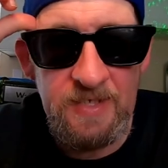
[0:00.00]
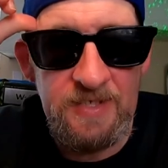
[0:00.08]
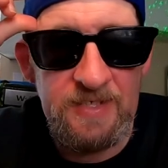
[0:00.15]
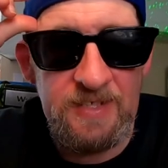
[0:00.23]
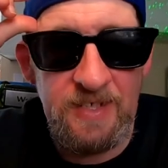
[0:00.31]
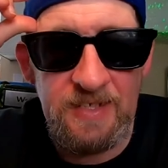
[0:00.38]

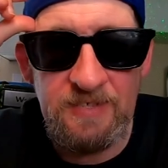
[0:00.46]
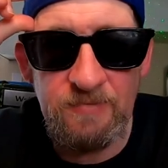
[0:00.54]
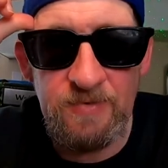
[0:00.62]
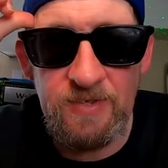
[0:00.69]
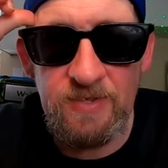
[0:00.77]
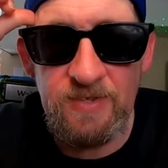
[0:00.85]
It's nice
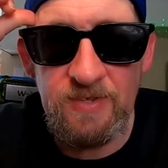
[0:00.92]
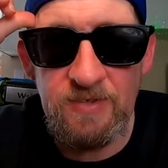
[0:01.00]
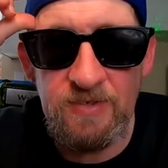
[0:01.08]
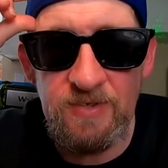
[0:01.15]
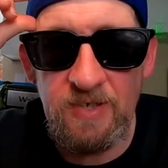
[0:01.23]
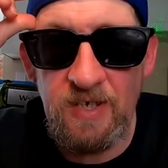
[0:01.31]
when
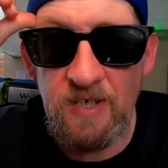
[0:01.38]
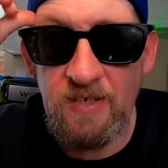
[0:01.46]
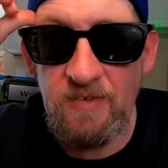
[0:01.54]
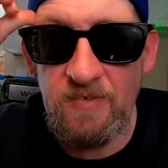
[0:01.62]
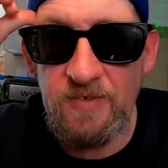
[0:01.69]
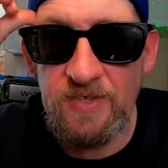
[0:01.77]

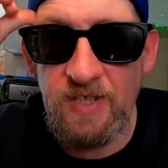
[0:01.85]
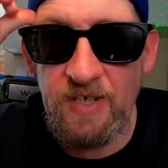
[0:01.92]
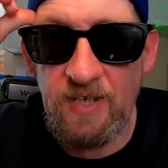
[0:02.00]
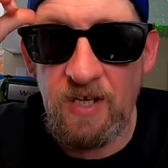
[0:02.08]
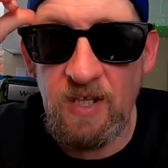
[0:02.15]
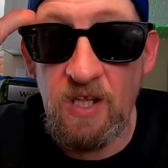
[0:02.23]
there's
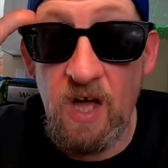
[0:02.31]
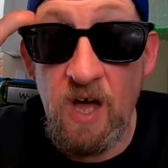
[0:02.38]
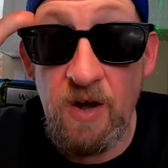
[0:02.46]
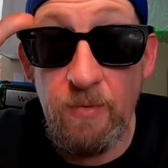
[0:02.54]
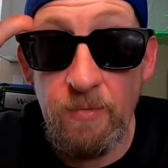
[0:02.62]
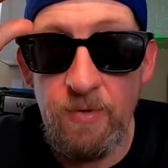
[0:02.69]
like a
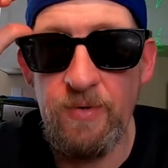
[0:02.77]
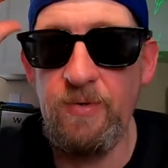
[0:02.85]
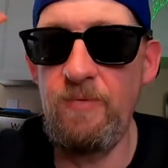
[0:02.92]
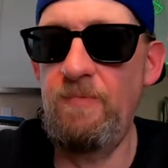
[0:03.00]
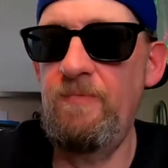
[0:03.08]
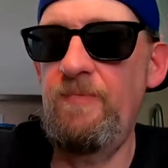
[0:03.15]
lot of
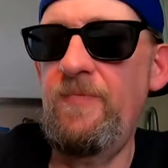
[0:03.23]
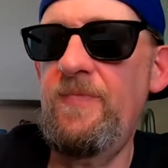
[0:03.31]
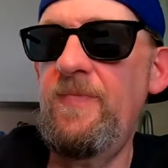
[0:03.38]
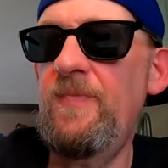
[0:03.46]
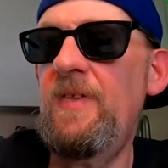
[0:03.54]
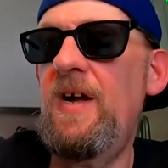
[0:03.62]
room.
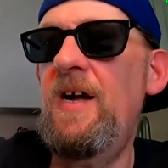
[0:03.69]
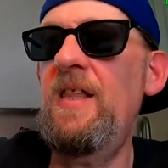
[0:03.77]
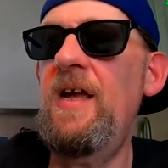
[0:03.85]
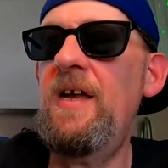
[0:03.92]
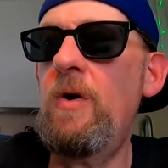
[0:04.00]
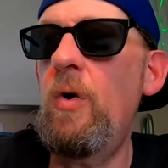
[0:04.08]
I
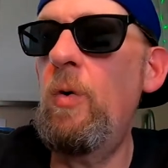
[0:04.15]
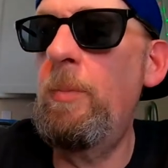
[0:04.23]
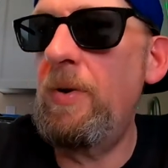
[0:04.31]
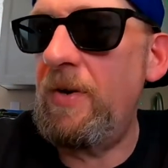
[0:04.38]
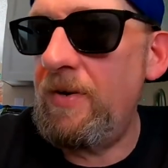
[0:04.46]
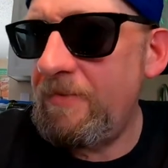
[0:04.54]
like
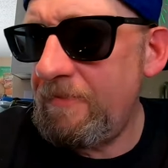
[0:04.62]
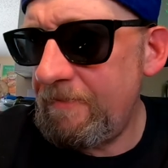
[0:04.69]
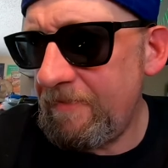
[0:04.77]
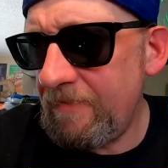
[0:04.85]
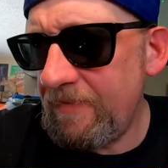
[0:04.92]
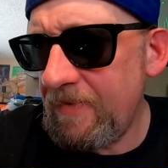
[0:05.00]
open.
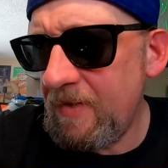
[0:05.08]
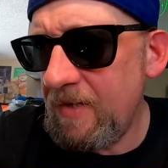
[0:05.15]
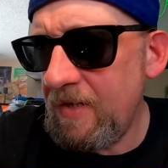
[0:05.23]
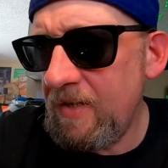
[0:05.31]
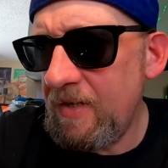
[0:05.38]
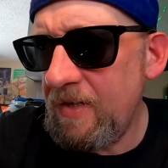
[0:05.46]

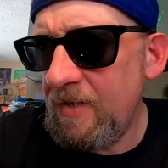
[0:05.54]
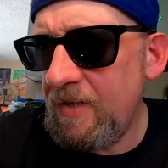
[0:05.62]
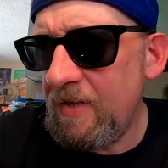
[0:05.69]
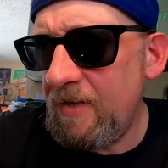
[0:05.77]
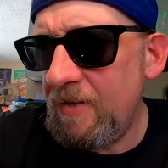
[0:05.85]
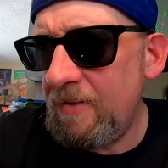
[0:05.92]

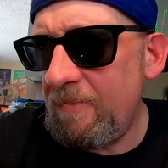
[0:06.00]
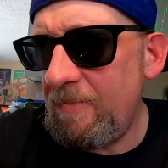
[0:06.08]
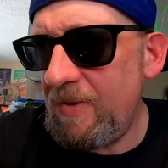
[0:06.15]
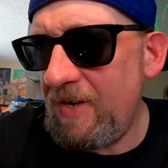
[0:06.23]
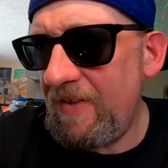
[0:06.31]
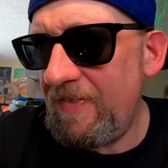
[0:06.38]

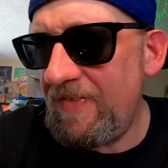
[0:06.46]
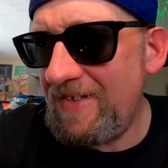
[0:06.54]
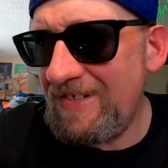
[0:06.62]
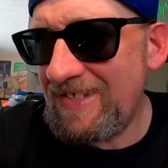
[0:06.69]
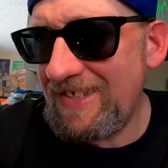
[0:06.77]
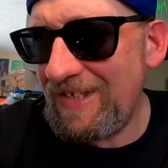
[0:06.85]
But
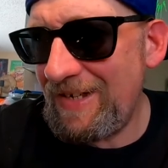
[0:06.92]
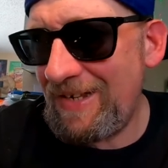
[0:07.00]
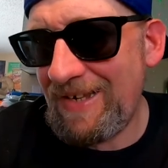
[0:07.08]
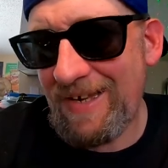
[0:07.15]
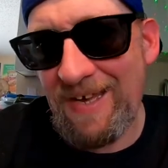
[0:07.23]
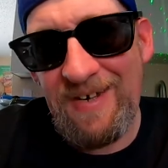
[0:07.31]
there's
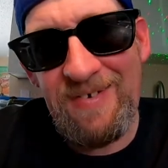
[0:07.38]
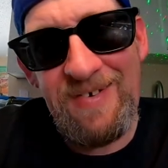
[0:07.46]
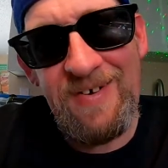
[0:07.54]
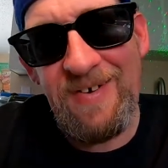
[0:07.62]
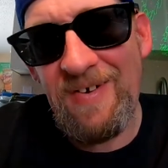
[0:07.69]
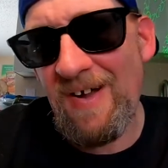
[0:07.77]
like, I don't
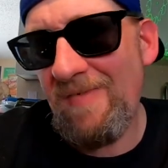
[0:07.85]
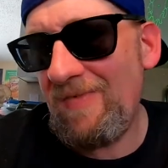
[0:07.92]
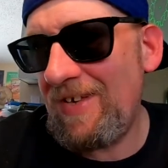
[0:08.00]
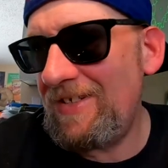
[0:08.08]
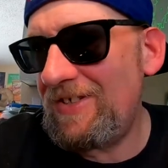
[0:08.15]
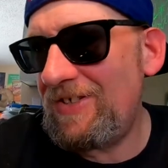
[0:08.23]
know,
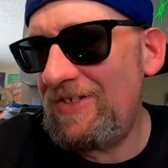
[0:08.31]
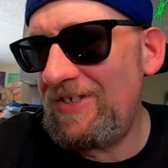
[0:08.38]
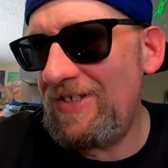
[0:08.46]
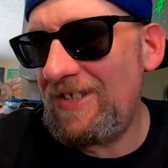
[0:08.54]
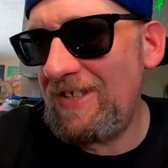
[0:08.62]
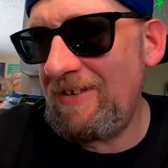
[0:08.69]
I've got a
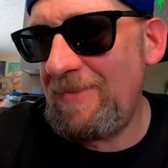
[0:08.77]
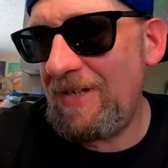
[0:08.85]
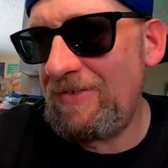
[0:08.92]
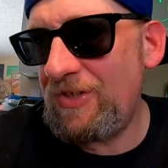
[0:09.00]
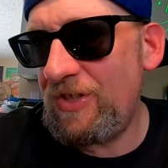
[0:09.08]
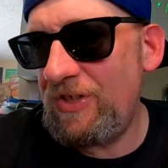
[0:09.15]
certain thing
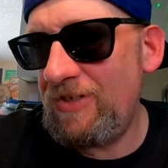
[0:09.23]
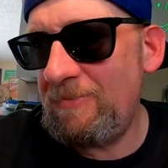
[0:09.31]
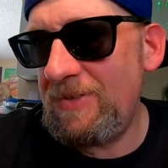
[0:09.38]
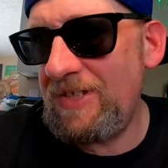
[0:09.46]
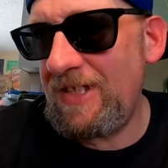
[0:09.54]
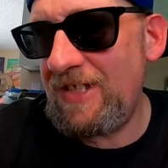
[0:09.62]
about
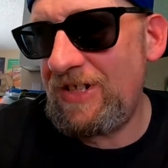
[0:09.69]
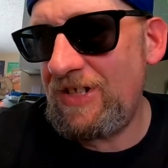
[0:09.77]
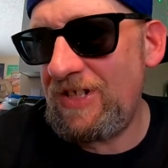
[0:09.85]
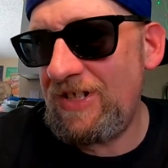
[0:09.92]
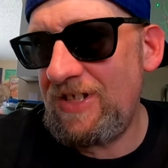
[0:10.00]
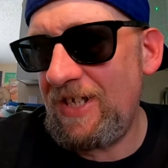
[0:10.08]
certain
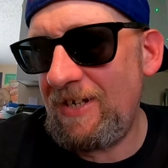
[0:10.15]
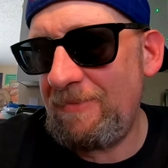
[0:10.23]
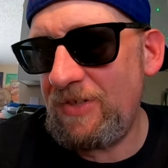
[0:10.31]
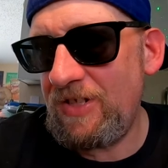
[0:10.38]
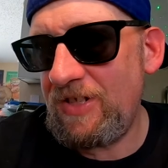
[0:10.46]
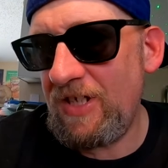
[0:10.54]
possessions that
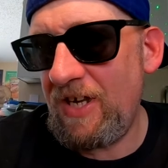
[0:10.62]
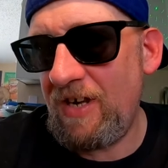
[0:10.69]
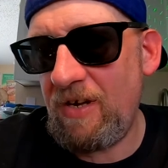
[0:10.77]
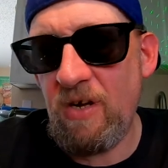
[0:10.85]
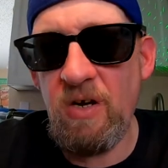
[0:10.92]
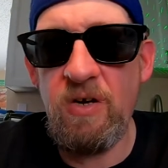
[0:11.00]
I'm just
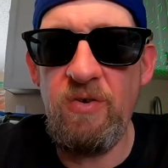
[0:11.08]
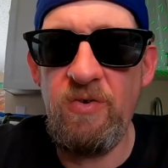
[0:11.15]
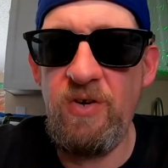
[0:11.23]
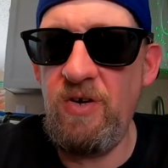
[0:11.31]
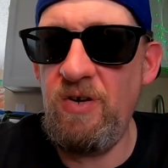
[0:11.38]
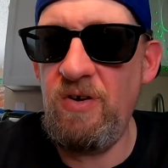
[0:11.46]
like, oh
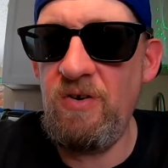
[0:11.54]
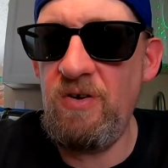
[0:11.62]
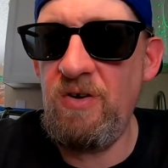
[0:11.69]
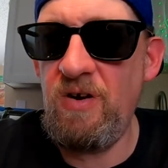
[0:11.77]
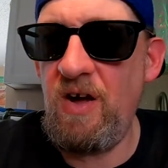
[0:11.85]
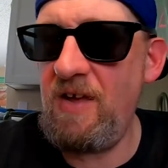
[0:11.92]
no,
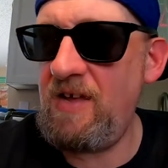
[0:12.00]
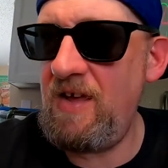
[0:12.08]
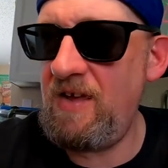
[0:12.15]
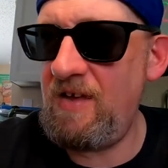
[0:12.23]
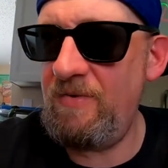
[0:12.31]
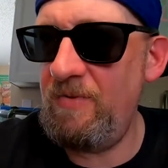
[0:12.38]
I
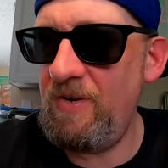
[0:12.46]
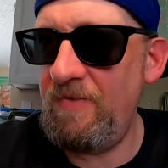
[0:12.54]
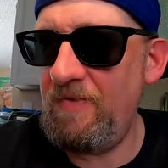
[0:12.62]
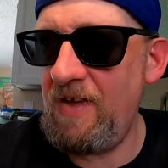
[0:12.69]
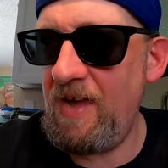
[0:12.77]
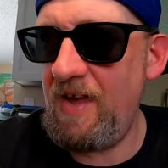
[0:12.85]
can't get rid
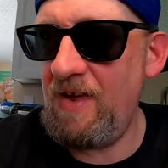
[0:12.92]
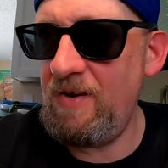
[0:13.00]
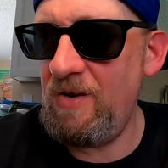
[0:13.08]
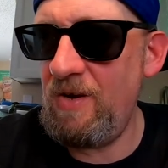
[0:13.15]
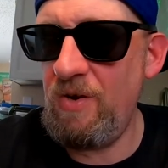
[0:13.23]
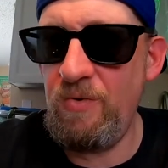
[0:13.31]
of that.
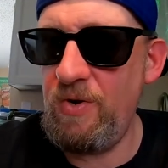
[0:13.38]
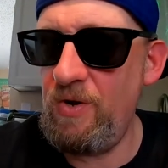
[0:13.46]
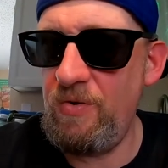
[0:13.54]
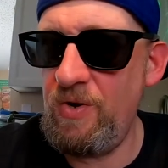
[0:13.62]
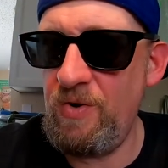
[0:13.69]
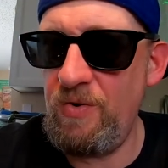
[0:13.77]
Oh
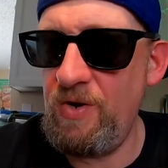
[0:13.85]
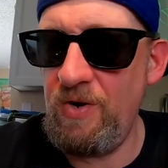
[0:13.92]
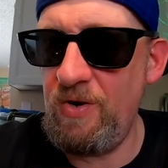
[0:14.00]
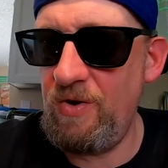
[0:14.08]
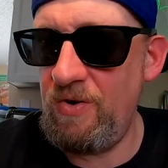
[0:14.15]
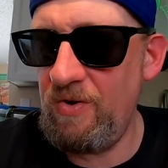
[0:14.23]
no, no,
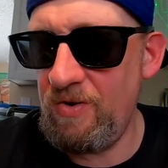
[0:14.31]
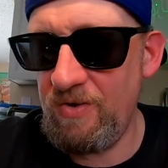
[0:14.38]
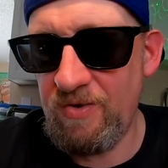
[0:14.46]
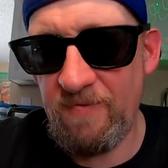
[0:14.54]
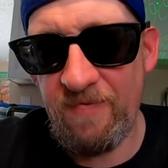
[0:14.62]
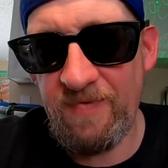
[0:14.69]
no.
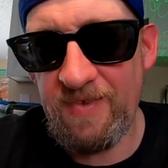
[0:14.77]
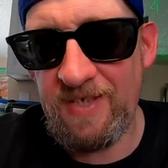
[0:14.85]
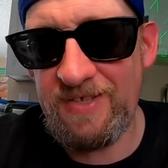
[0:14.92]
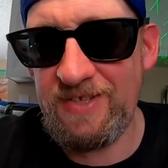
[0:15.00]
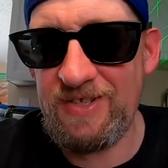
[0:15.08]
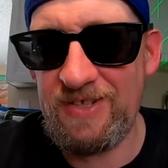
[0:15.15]

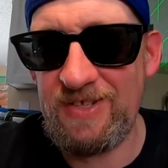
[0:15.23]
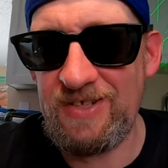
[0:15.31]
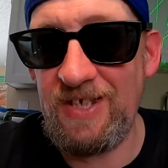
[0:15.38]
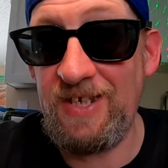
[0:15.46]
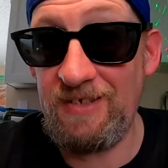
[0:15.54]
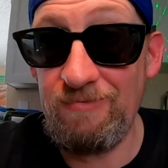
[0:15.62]
Because it's
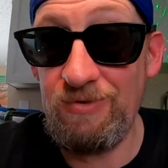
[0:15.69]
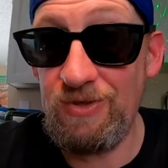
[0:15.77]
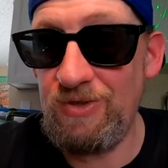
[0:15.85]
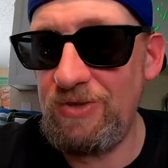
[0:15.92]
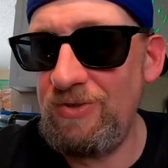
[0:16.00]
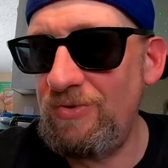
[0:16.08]
just like
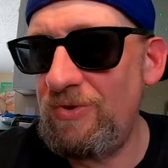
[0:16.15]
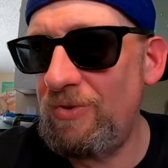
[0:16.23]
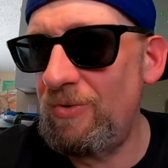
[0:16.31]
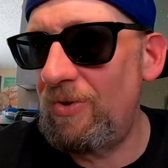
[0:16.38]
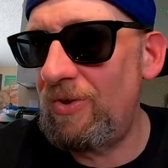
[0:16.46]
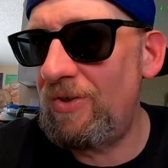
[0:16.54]
too
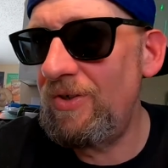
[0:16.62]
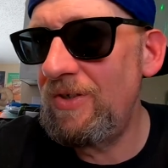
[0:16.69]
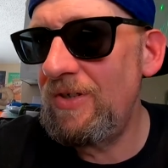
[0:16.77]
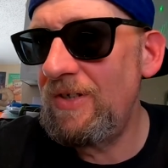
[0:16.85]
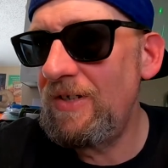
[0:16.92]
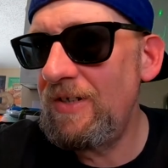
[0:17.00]
cool.
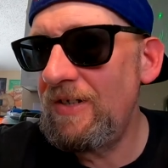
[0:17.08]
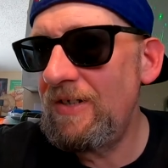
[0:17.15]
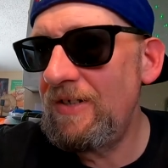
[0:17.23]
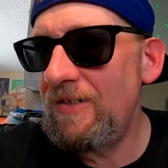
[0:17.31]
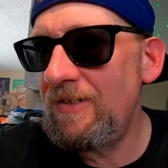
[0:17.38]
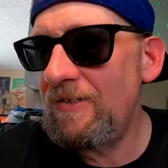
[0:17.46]

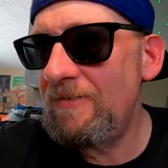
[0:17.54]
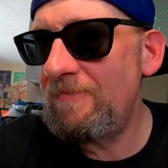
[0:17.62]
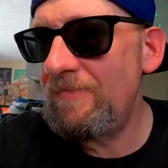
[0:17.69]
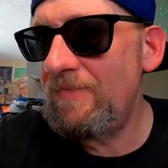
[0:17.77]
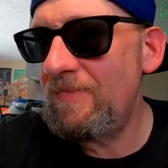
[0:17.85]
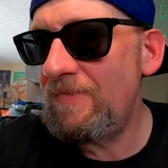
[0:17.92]

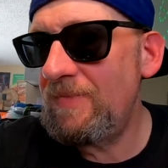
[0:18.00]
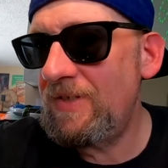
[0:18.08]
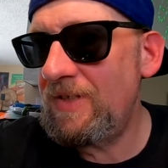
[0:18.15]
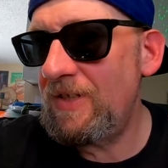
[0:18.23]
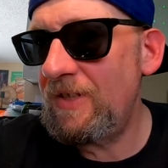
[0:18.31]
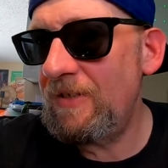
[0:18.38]

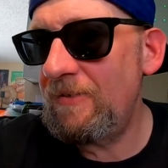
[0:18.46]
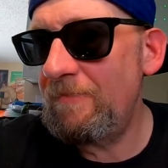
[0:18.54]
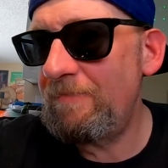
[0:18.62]
So.